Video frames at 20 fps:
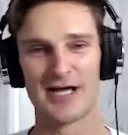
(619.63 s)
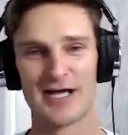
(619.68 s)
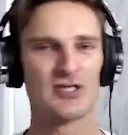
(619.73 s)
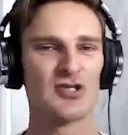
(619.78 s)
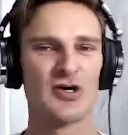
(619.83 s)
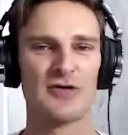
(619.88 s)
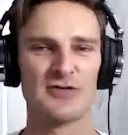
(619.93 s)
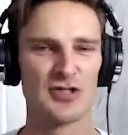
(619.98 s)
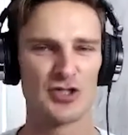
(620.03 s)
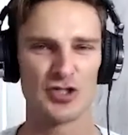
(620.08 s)

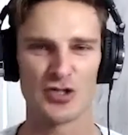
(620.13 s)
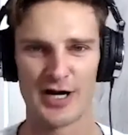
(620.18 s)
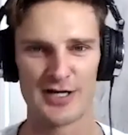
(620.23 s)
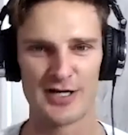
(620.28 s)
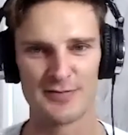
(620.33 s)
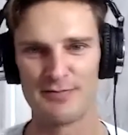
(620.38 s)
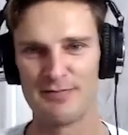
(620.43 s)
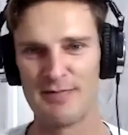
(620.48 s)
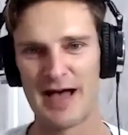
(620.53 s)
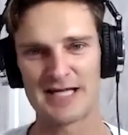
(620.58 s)
obviously Australia's
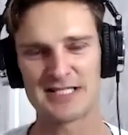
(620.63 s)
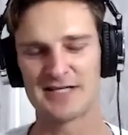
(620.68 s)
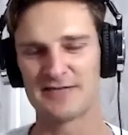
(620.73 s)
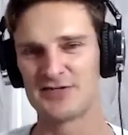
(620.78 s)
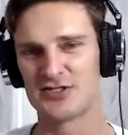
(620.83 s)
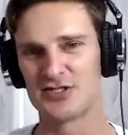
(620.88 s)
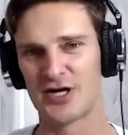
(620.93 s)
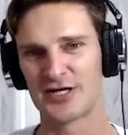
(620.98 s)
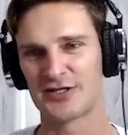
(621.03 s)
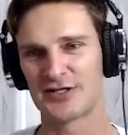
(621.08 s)
a massive
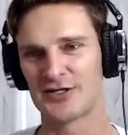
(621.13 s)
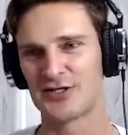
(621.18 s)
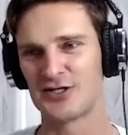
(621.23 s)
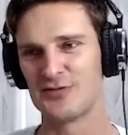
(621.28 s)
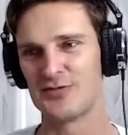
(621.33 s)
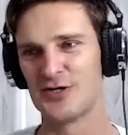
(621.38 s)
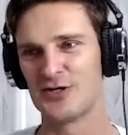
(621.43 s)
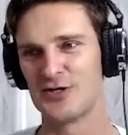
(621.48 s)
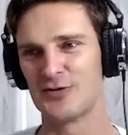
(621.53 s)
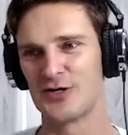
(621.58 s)
cycling
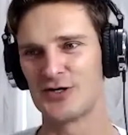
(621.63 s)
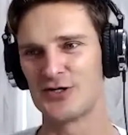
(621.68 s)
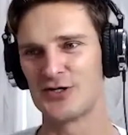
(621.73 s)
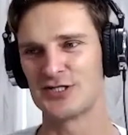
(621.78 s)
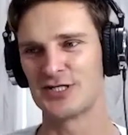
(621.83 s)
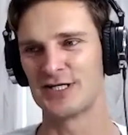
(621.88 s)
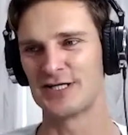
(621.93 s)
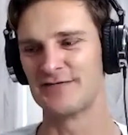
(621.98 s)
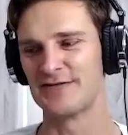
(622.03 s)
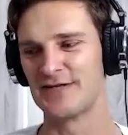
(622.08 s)
community when I
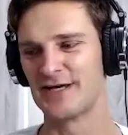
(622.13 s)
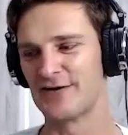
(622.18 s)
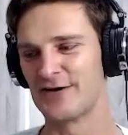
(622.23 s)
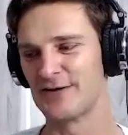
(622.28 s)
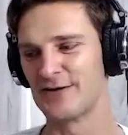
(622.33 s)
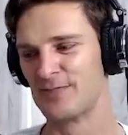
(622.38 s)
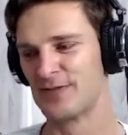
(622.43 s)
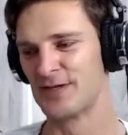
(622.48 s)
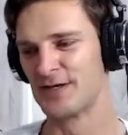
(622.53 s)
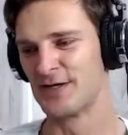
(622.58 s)
used to live there.
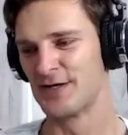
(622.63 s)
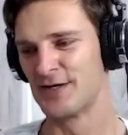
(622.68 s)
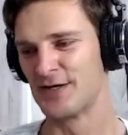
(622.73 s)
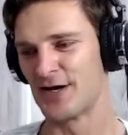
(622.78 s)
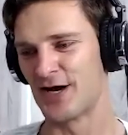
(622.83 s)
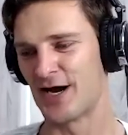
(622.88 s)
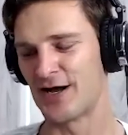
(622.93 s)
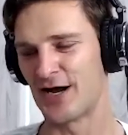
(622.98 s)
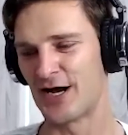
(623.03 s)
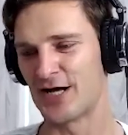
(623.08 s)
And
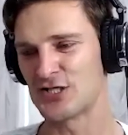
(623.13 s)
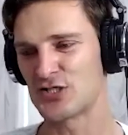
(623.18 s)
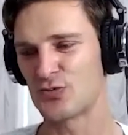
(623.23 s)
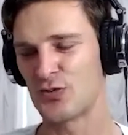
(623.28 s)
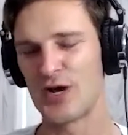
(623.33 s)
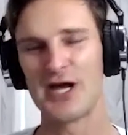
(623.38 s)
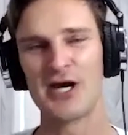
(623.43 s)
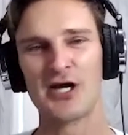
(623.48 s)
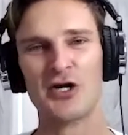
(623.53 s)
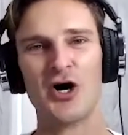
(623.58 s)
I
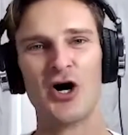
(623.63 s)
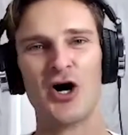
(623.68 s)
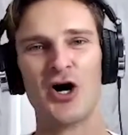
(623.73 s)
swear to God,